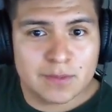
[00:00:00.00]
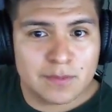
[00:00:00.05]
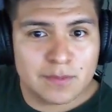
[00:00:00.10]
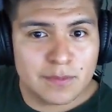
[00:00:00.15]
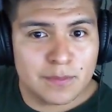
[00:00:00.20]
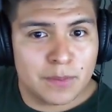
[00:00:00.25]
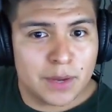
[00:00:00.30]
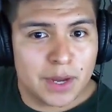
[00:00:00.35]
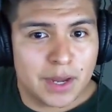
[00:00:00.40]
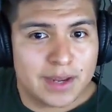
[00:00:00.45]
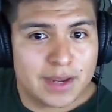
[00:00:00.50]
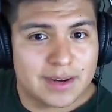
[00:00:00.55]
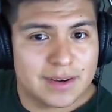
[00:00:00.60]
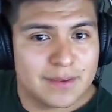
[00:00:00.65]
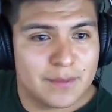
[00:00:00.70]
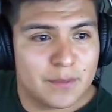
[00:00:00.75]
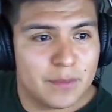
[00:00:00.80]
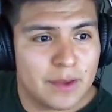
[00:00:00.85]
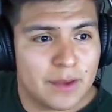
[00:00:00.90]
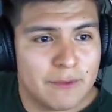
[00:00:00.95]
But
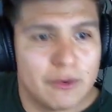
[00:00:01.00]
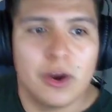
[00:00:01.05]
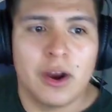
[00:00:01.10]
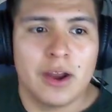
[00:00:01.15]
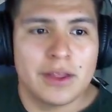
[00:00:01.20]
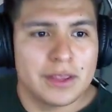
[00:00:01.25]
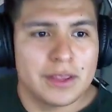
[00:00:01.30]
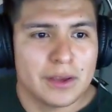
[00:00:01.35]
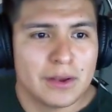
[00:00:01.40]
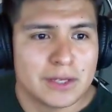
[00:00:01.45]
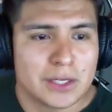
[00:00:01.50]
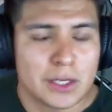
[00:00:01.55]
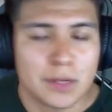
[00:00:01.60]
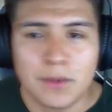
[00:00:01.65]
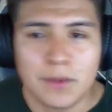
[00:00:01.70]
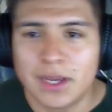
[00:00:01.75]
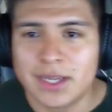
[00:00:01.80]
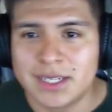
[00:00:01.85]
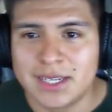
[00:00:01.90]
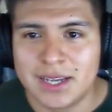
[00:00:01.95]
if you're on the
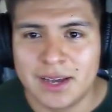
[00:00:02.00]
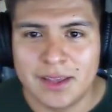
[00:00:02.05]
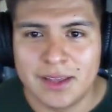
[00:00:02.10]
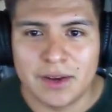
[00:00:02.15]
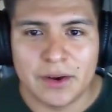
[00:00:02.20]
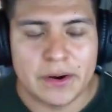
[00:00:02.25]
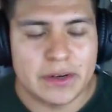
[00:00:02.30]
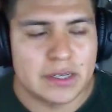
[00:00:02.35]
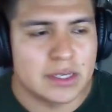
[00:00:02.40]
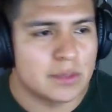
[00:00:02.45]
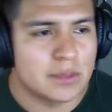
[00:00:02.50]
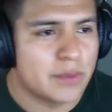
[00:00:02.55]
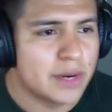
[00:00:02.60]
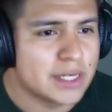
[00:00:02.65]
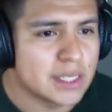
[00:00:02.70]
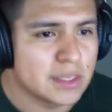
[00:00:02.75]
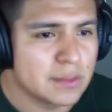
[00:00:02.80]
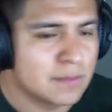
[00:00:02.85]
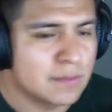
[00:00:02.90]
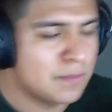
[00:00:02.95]
YouTube, you can see all the Christmas
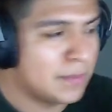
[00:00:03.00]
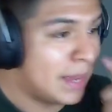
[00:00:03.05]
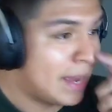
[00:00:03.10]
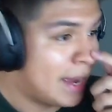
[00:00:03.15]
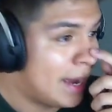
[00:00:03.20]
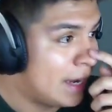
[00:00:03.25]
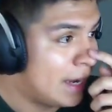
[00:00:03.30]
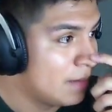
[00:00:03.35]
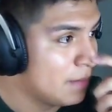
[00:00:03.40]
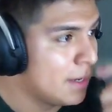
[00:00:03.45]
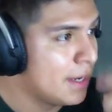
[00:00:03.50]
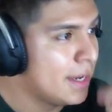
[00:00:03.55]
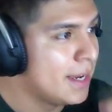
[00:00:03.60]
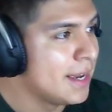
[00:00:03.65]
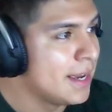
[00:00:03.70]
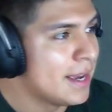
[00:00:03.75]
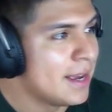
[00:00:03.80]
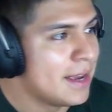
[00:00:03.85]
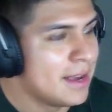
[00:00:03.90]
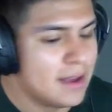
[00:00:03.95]
presents behind
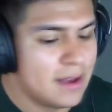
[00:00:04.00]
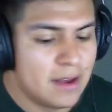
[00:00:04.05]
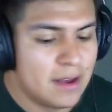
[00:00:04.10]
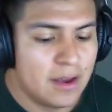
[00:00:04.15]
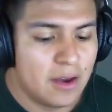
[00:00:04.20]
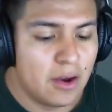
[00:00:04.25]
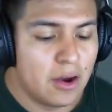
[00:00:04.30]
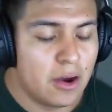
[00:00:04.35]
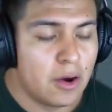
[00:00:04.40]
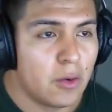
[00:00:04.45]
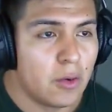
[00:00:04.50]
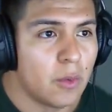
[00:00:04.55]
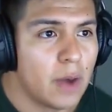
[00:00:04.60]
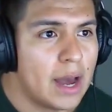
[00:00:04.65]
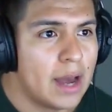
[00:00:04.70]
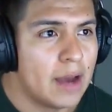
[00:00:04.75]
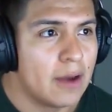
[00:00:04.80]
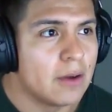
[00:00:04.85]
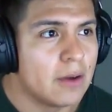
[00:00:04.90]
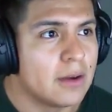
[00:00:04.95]
me. Oh
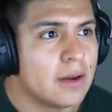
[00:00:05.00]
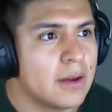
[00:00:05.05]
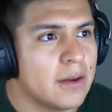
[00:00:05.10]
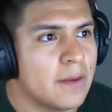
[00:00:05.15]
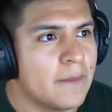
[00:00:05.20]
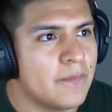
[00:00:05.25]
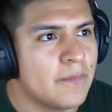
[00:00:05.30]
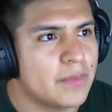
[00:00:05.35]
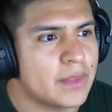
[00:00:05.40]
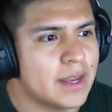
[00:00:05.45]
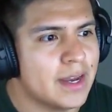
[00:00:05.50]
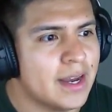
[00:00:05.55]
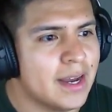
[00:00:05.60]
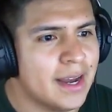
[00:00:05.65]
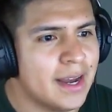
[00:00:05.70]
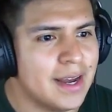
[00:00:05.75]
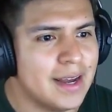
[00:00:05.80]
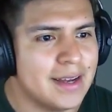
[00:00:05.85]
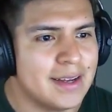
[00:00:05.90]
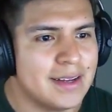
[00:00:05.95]
wow.
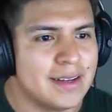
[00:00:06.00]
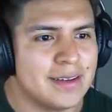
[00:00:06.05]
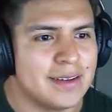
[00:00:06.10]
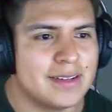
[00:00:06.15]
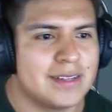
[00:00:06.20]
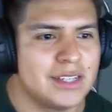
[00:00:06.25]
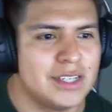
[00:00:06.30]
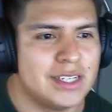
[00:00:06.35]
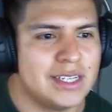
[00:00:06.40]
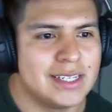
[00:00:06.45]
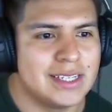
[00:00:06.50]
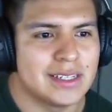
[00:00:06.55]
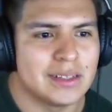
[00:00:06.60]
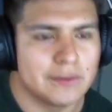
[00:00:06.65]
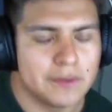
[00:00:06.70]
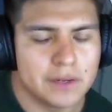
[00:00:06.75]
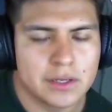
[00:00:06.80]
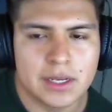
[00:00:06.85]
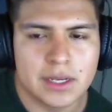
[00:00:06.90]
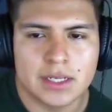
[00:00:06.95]
Ah, Jesus,
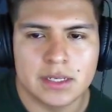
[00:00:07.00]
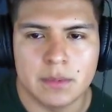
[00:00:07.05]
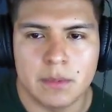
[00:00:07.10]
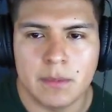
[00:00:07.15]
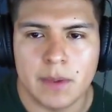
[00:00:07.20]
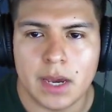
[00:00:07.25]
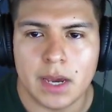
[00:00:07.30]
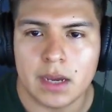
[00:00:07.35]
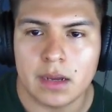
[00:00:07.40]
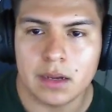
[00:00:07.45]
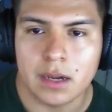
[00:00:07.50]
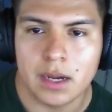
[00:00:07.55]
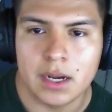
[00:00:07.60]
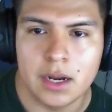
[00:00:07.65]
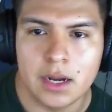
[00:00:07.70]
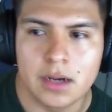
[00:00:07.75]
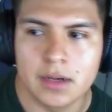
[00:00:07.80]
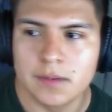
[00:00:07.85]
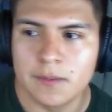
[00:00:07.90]
it feels good to be back. I know